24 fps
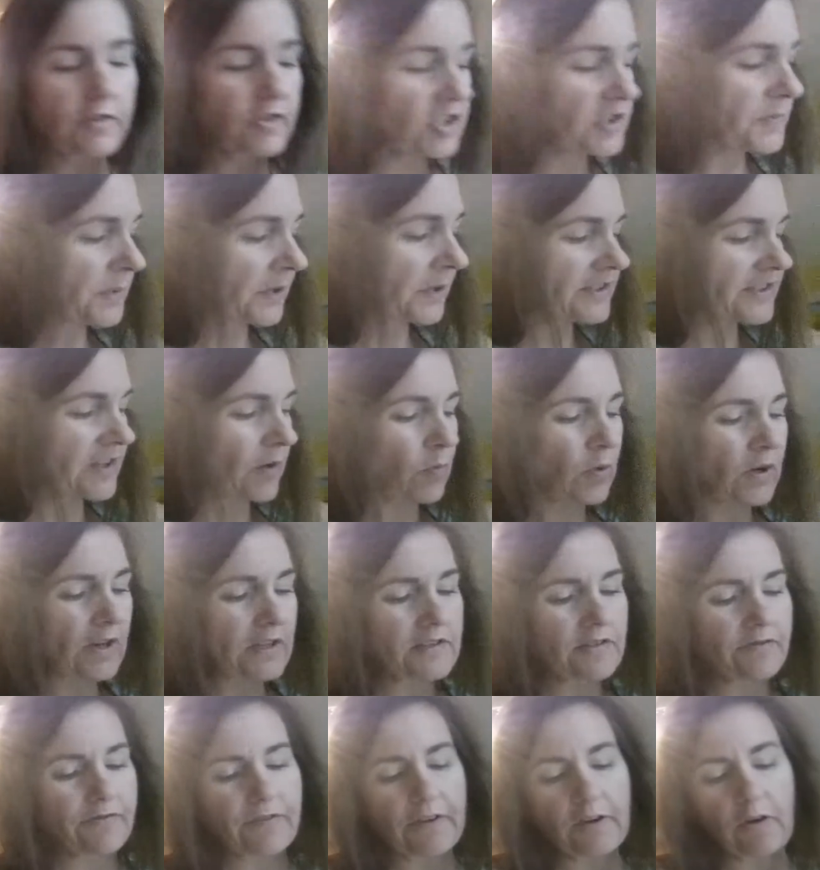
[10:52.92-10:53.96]
Just because I
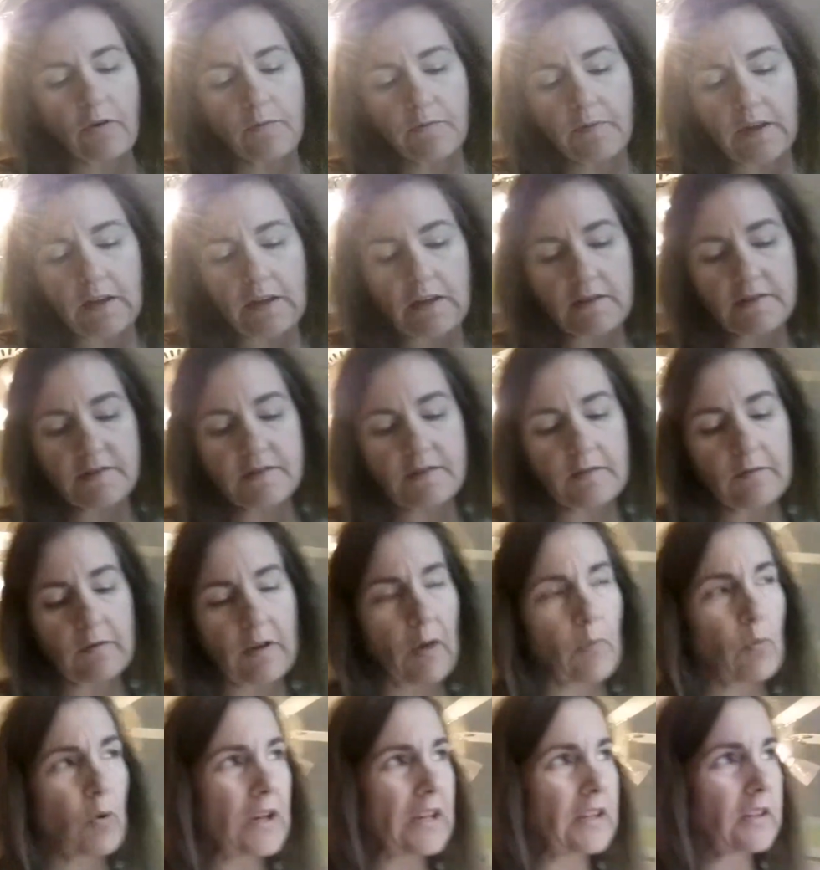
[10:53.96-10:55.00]
wanted to film this and
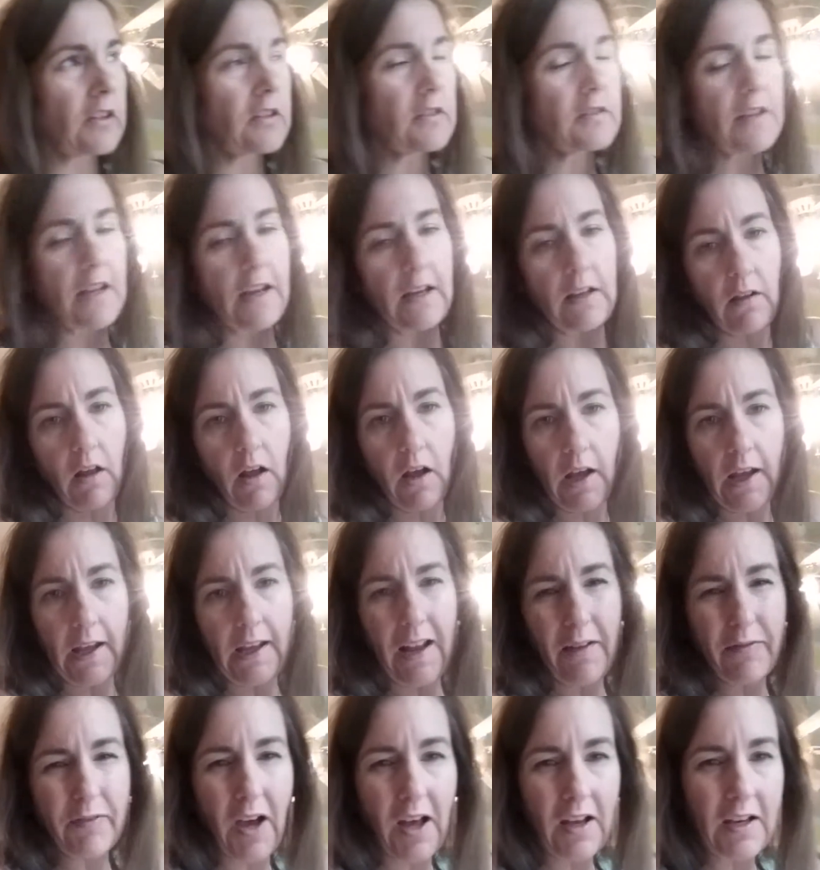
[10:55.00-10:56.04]
I wanted good
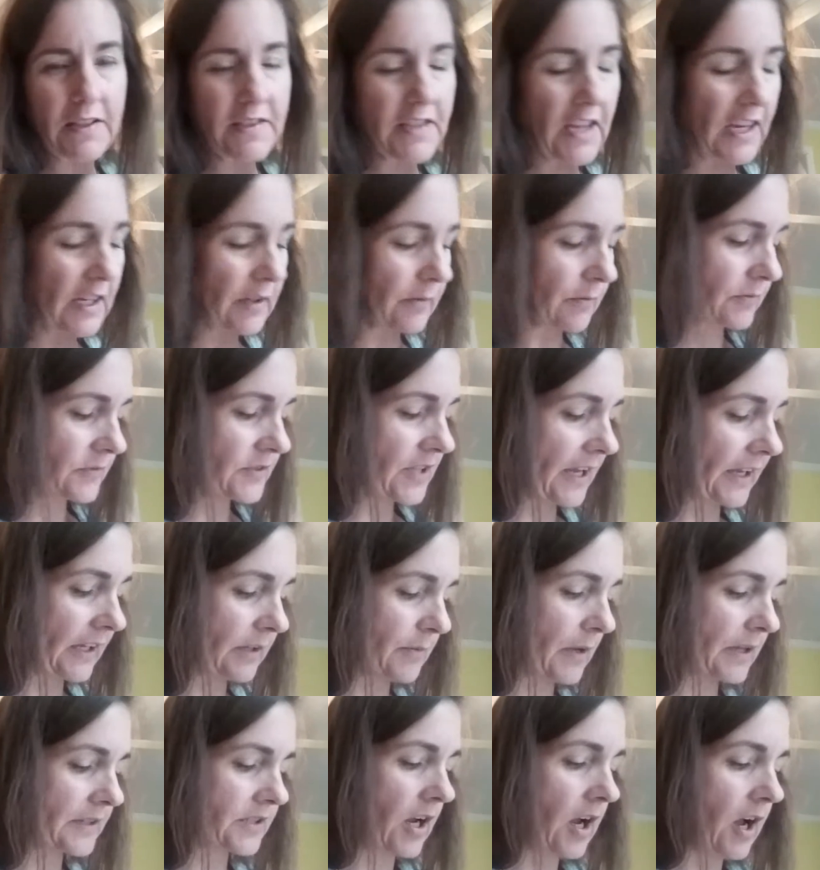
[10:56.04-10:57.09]
daylight, I've kind of
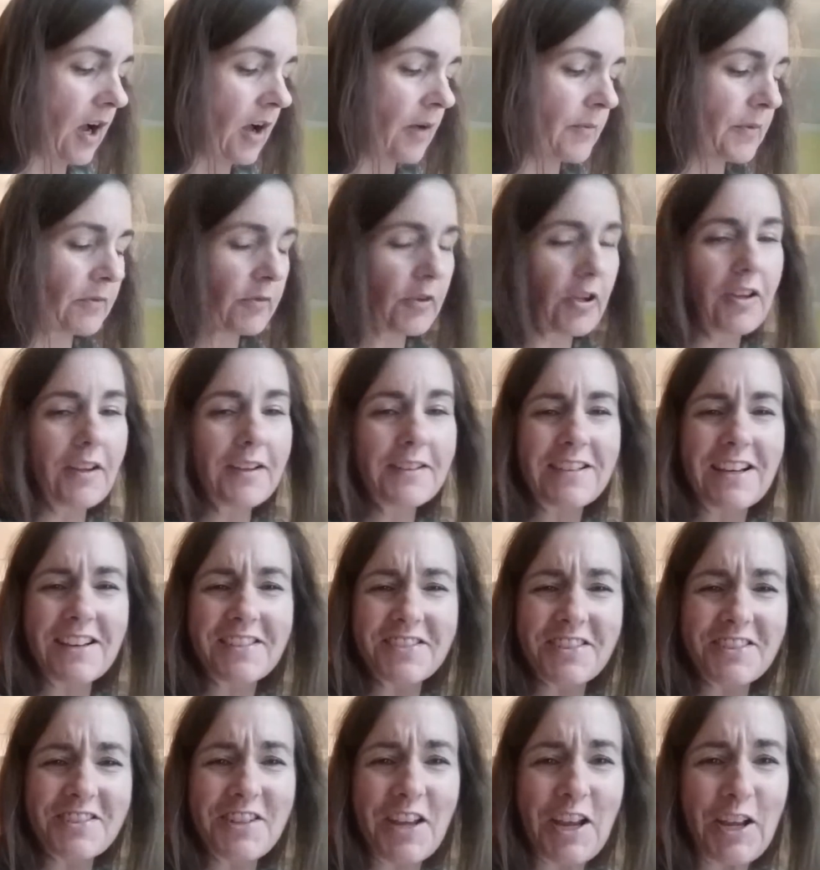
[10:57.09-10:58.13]
taken my time. It really
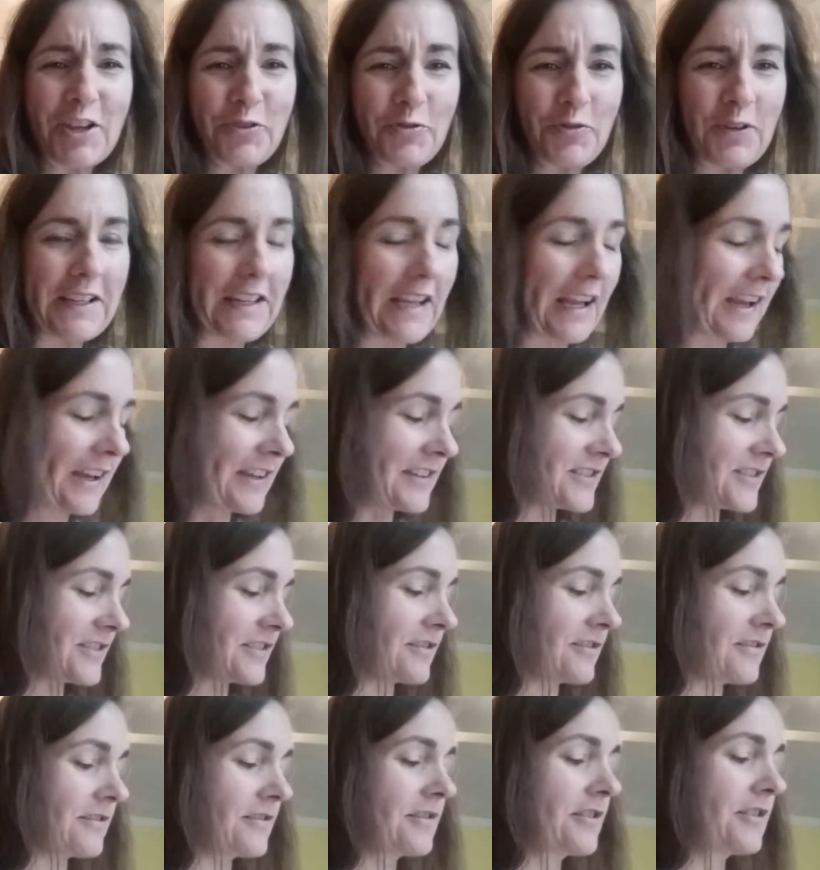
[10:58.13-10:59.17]
doesn't take 3 days
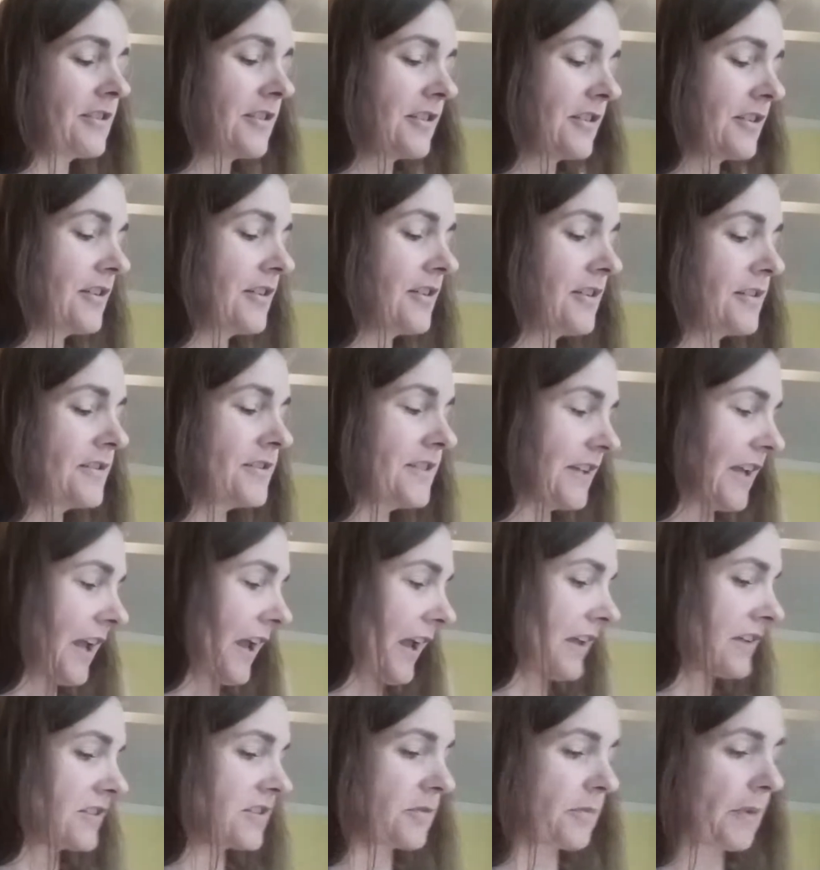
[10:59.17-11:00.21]
to
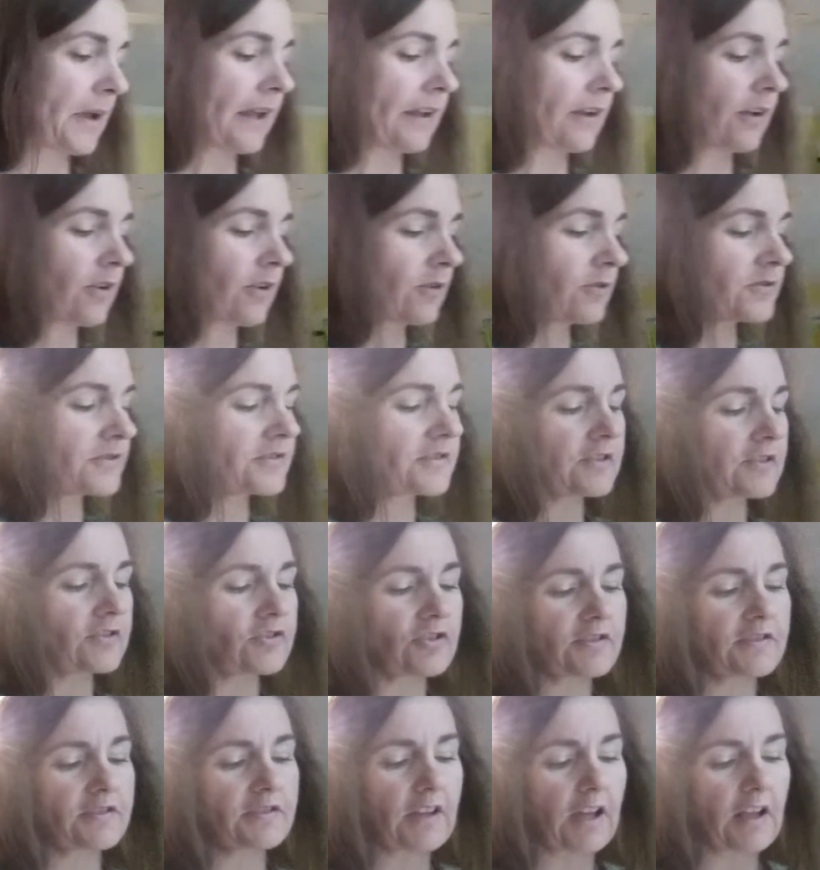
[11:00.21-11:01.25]
can tomatoes. It's
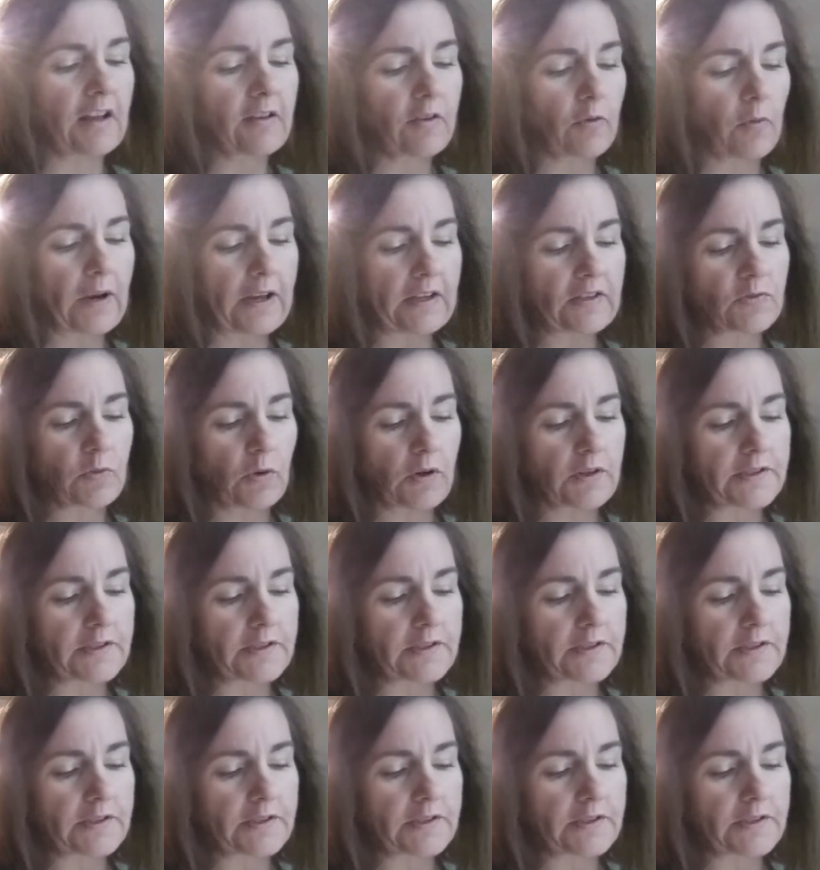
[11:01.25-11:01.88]
just kind of the way it's